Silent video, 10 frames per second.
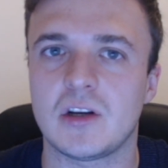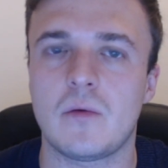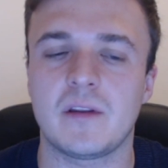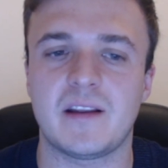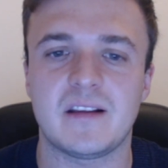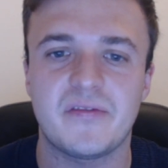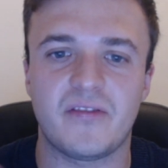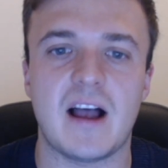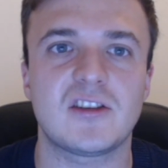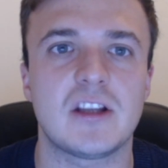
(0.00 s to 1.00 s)
You don't want like these
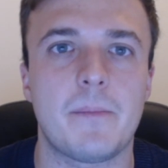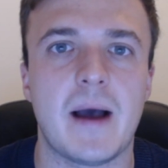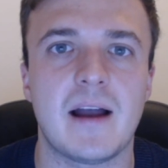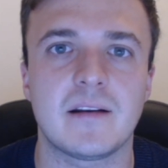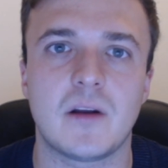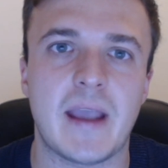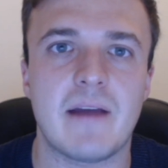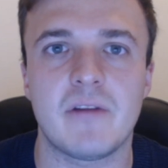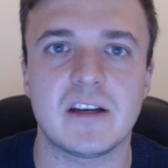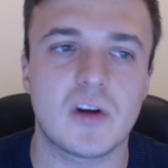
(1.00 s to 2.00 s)
flash in the pan,
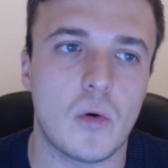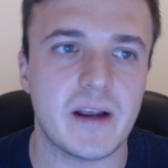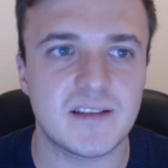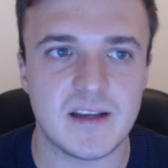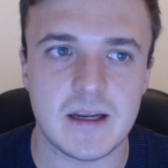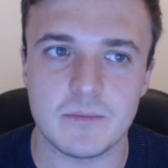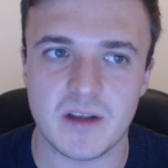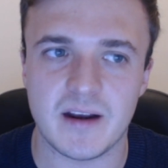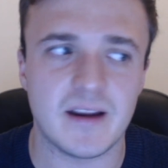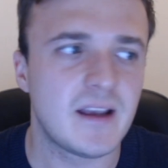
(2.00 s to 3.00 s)
get rich quick schemes.
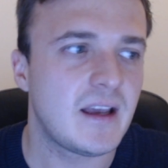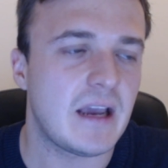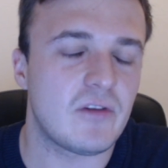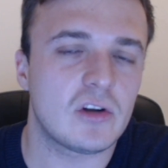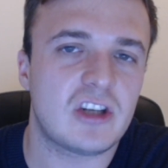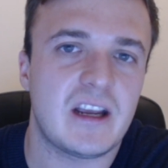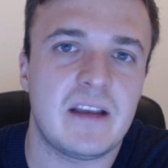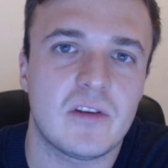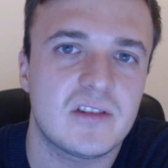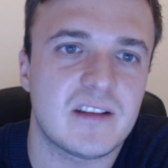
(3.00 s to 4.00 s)
Like if you're
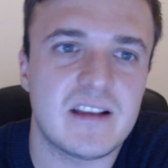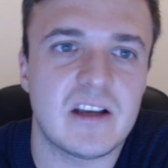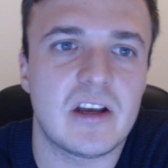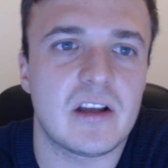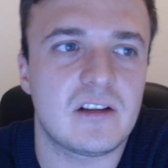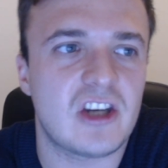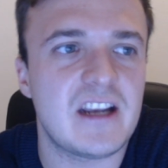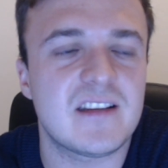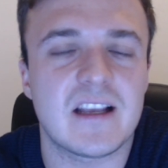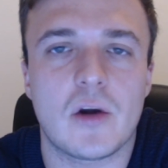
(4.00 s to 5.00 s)
still in the
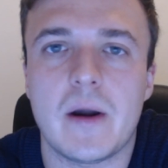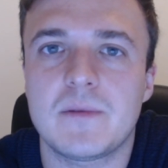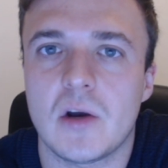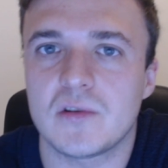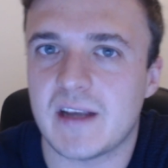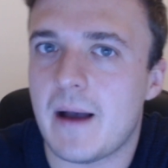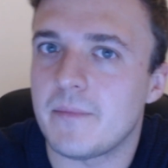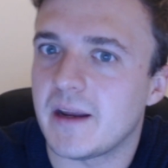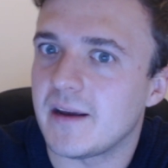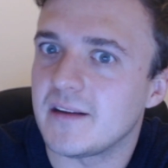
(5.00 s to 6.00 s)
chasing the crypto
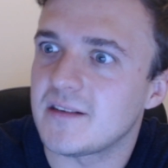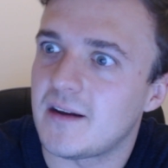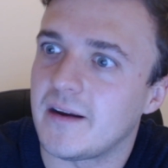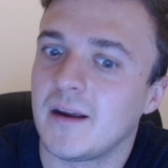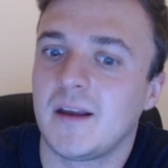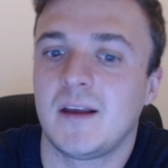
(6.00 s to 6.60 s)
scam days, like